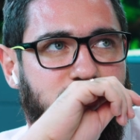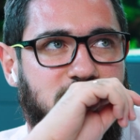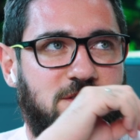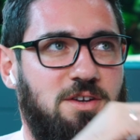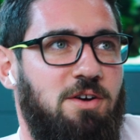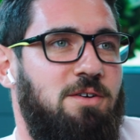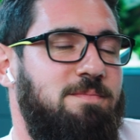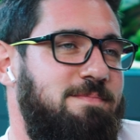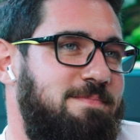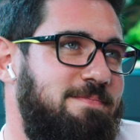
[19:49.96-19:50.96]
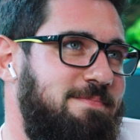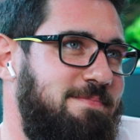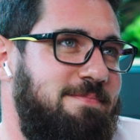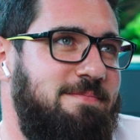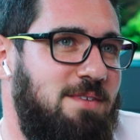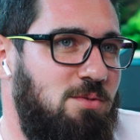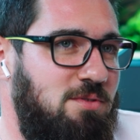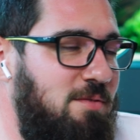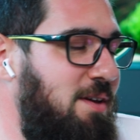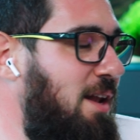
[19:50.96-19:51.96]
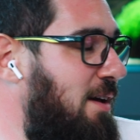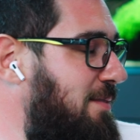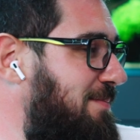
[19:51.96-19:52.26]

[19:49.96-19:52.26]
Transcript: So, who's the winner?